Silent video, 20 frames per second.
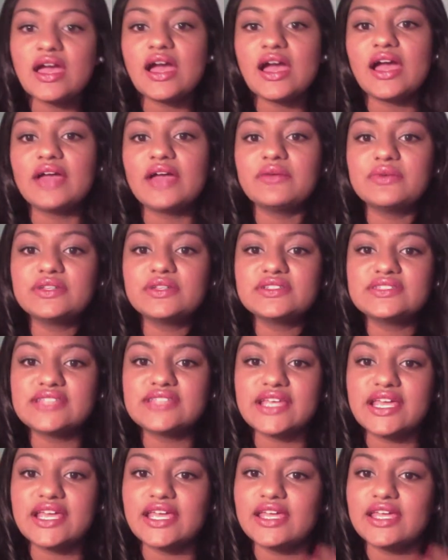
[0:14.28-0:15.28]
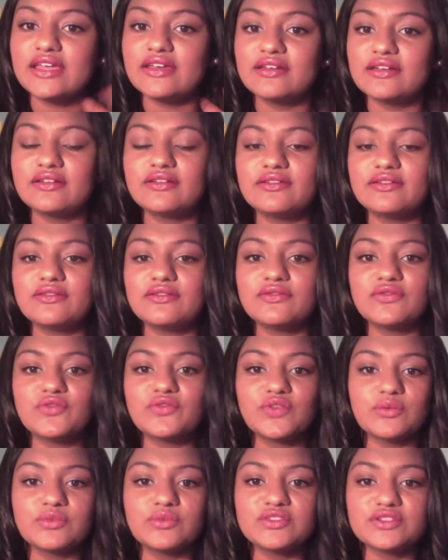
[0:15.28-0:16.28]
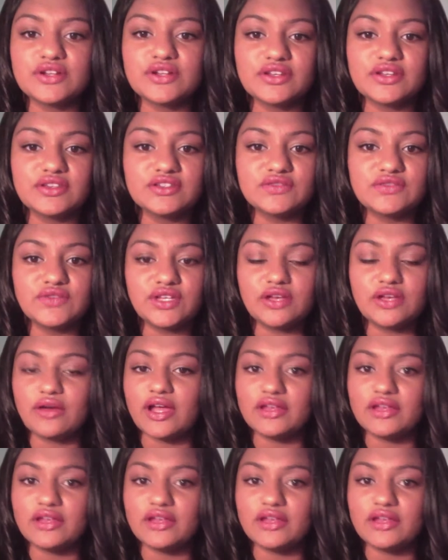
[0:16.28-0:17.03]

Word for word: I will say from the start of this video,